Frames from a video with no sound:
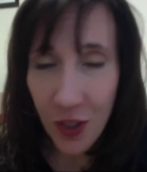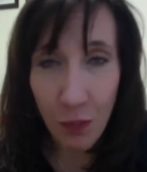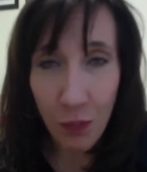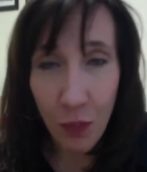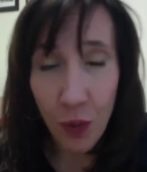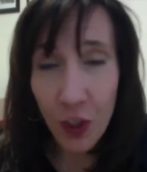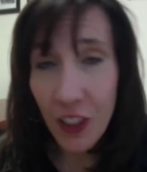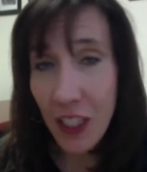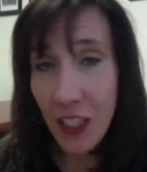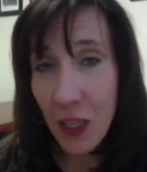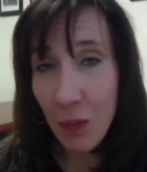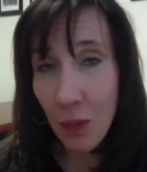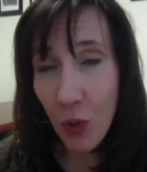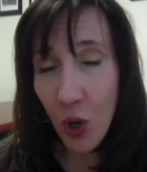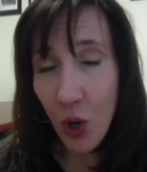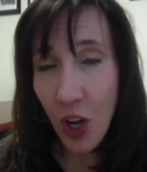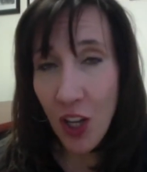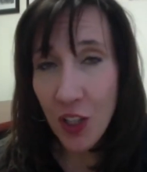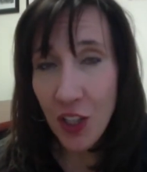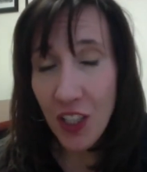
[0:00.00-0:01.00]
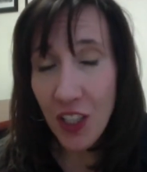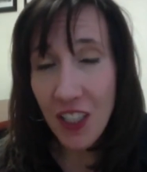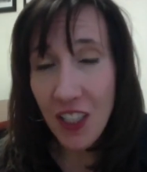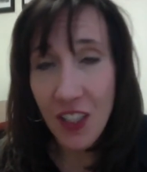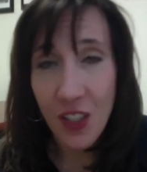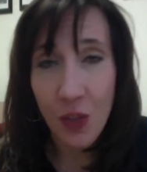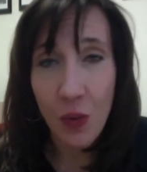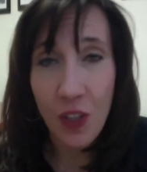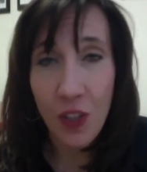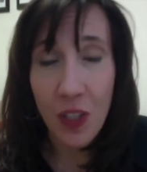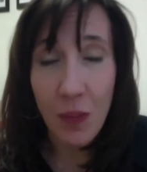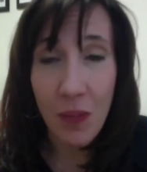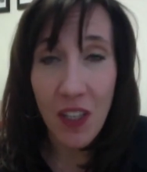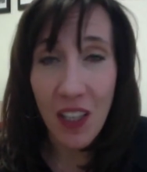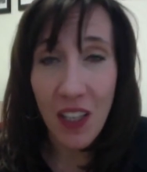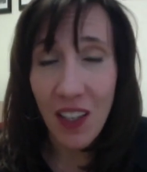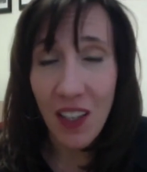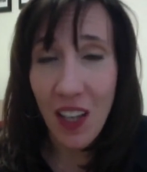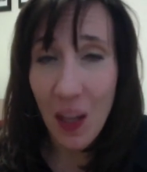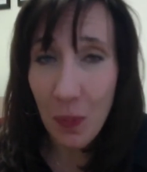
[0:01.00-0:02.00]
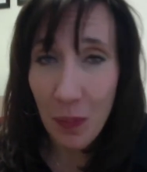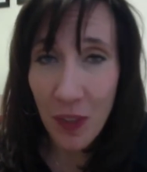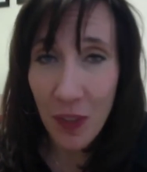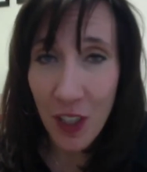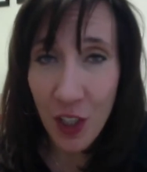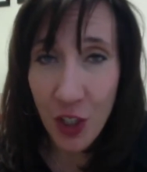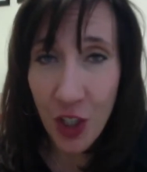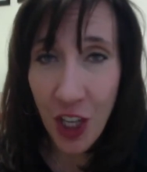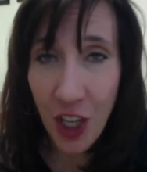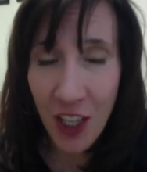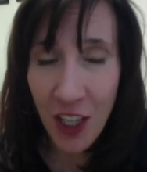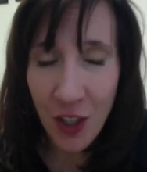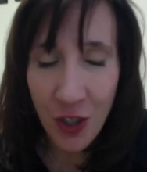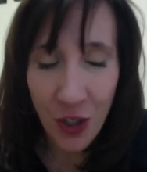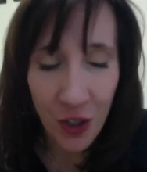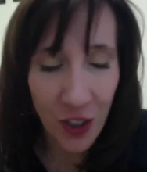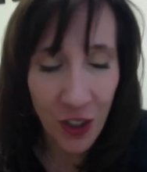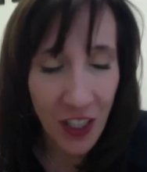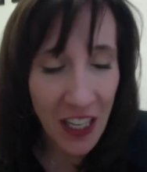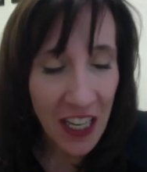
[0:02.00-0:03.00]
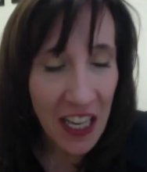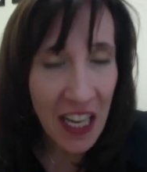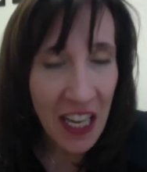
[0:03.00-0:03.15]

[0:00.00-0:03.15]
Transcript: The Berlin Project is going to be a company changer,